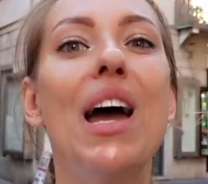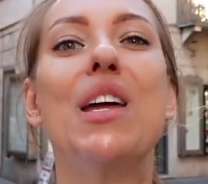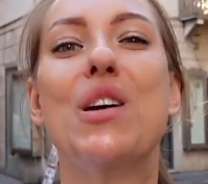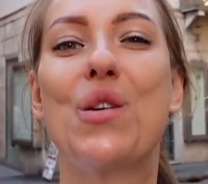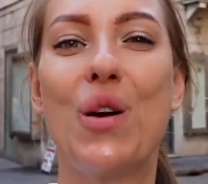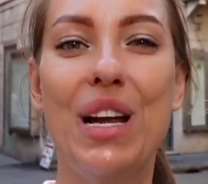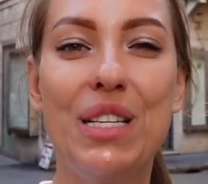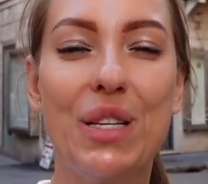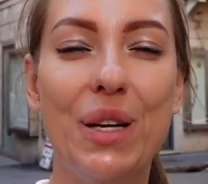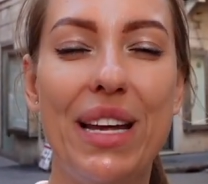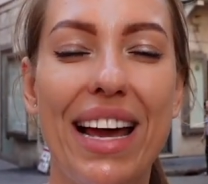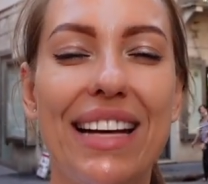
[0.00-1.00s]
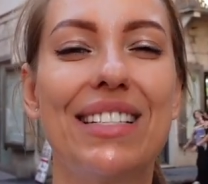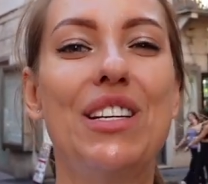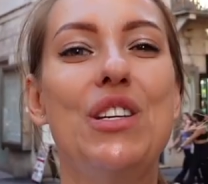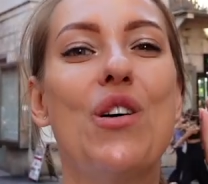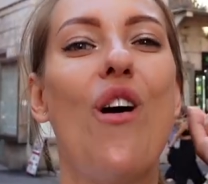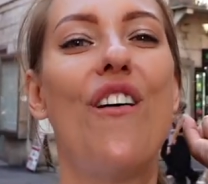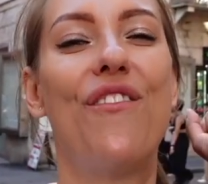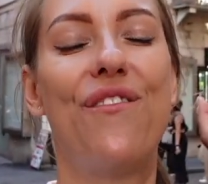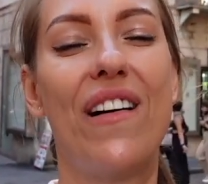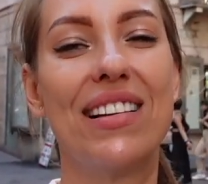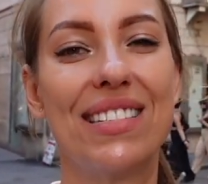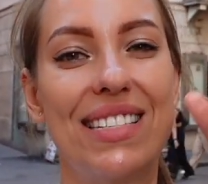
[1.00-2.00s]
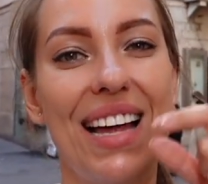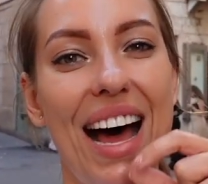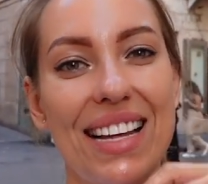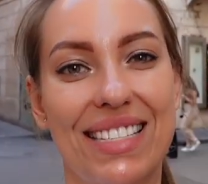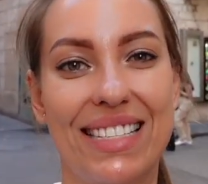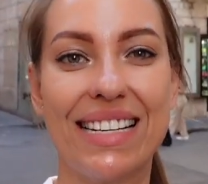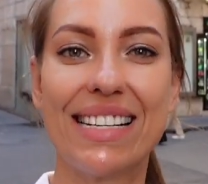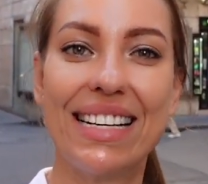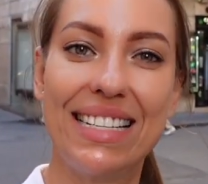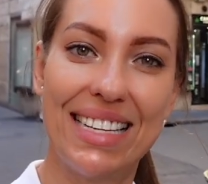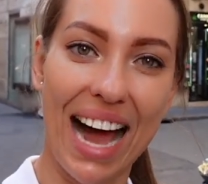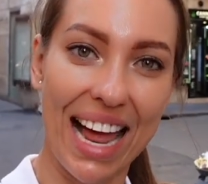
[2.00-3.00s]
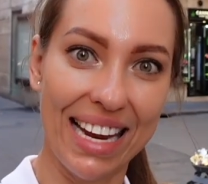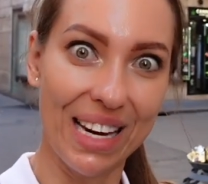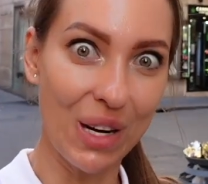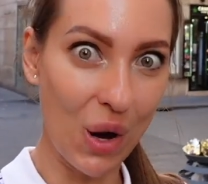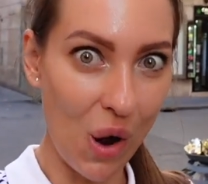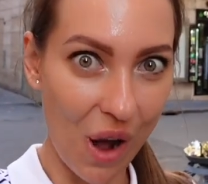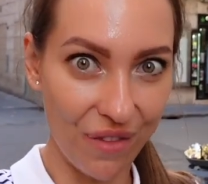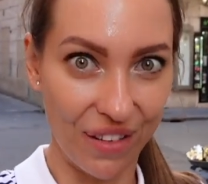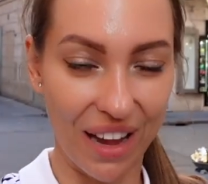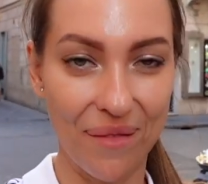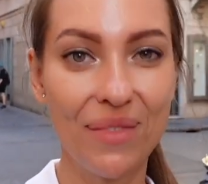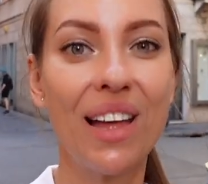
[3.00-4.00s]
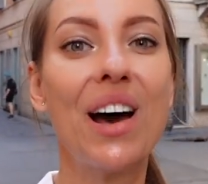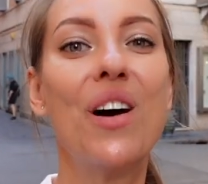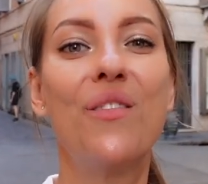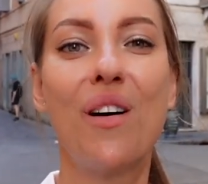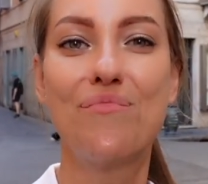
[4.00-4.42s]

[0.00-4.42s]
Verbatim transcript: you're going to get your fantastic Italian coffee for